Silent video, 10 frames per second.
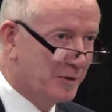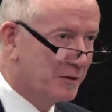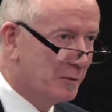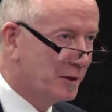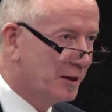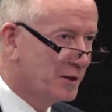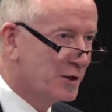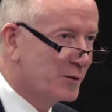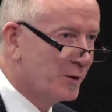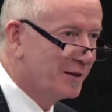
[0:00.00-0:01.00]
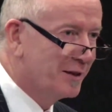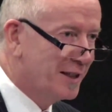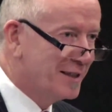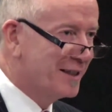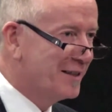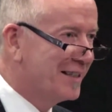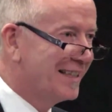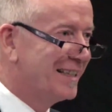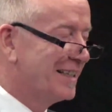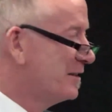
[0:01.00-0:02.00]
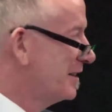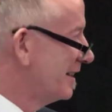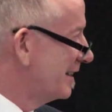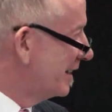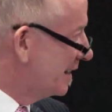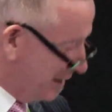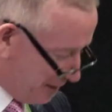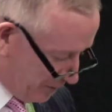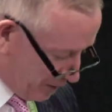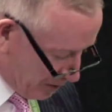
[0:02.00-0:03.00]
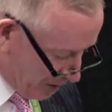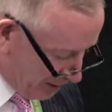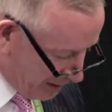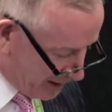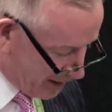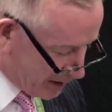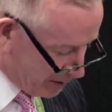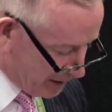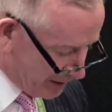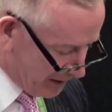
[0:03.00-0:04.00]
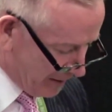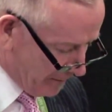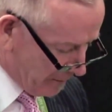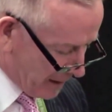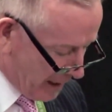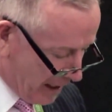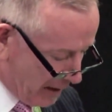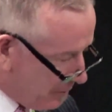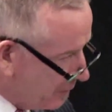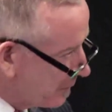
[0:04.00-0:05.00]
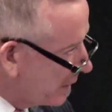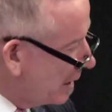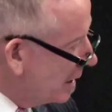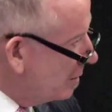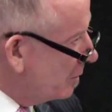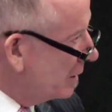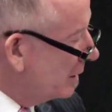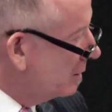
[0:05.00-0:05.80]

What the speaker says: The criminologists wanted these in the vulnerability assessments. But